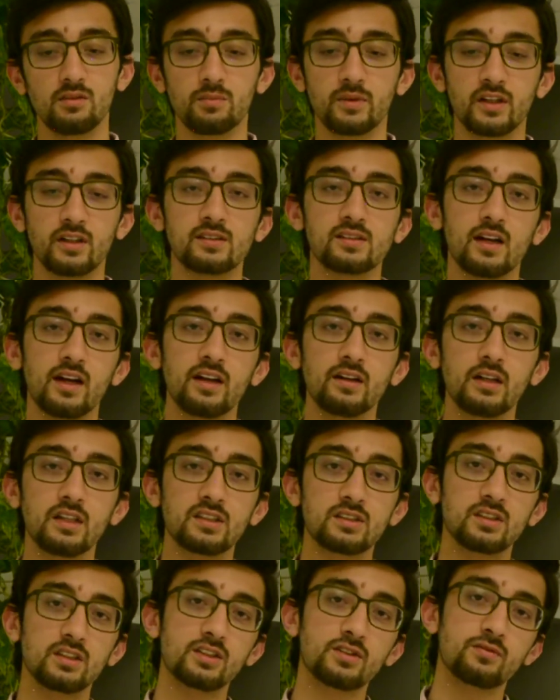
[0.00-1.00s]
Because I
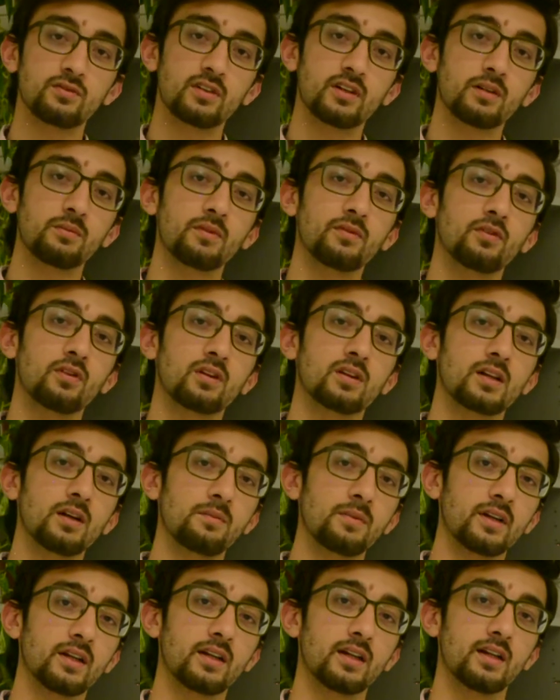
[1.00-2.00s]
researched for it before
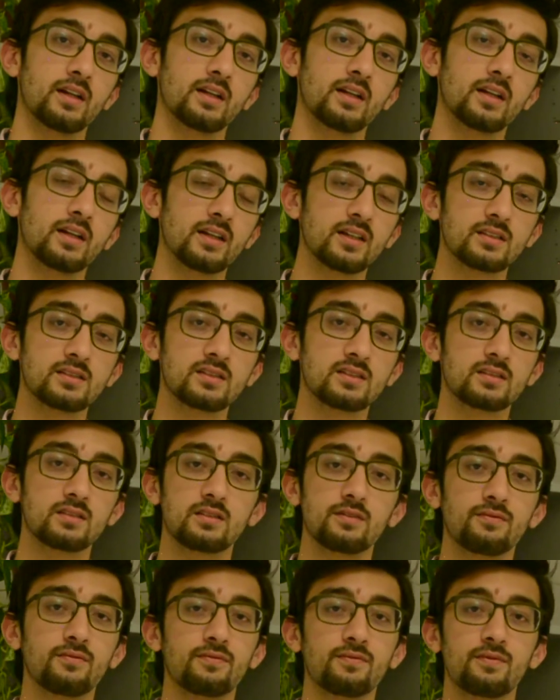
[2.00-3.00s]
coming here, and it's the
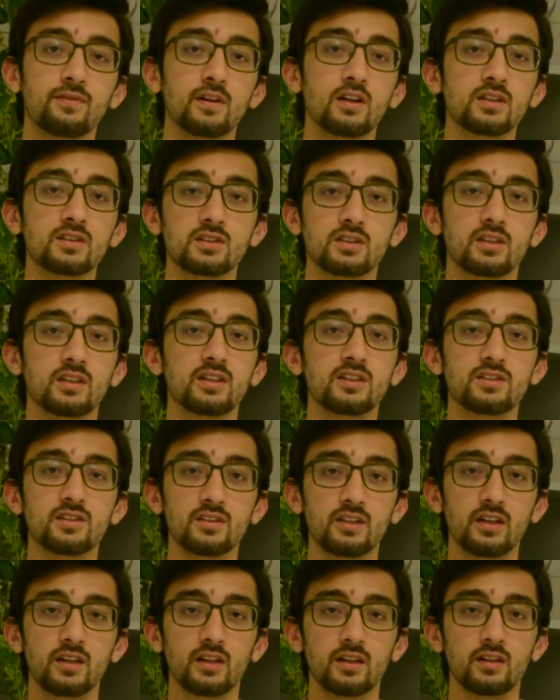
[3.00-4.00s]
first
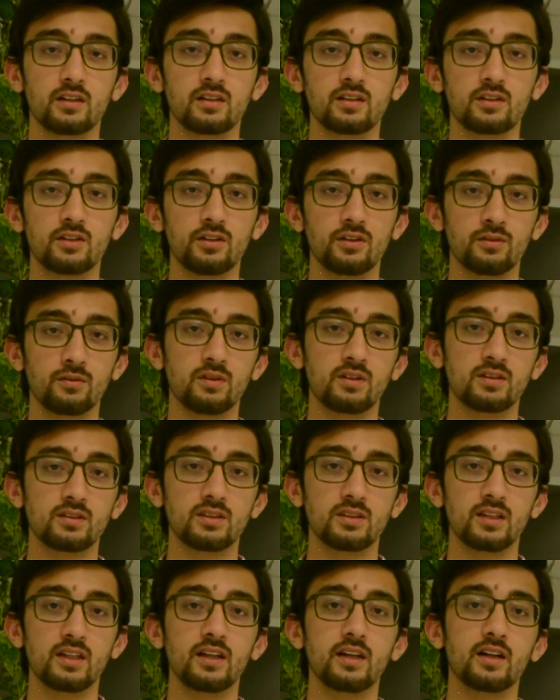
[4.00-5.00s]
engineering
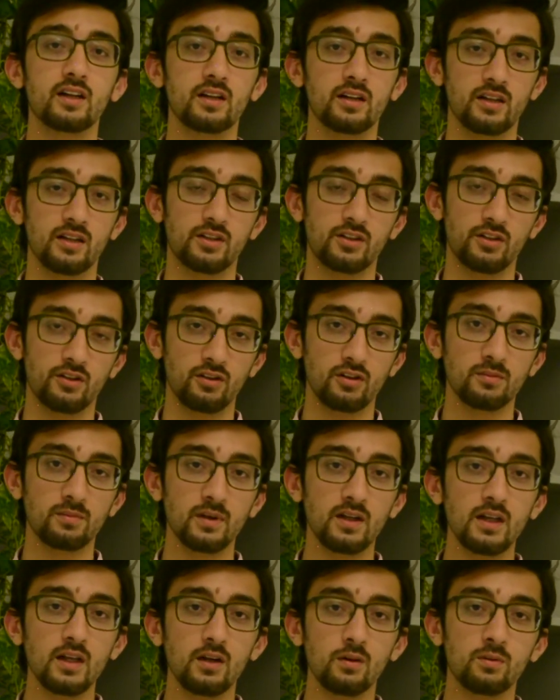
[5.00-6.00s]
university here in
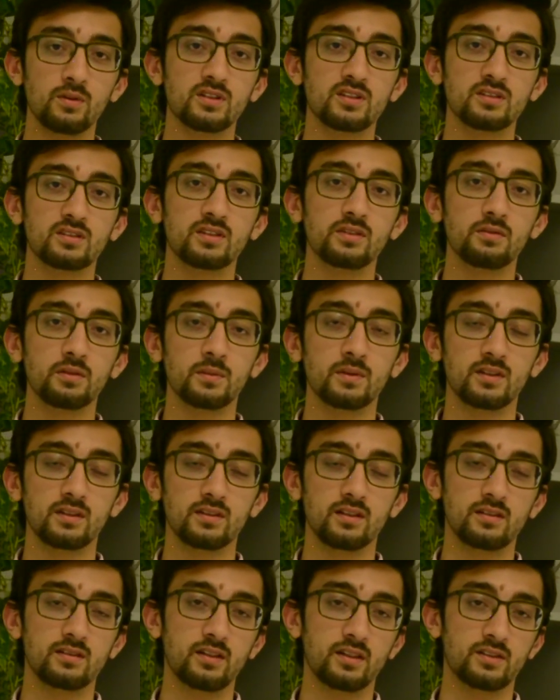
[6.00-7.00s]
Europe which is giving me
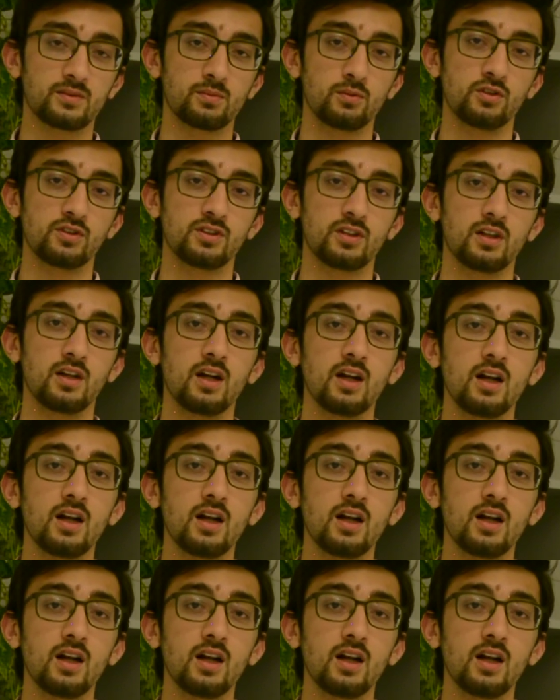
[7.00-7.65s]
this exposure.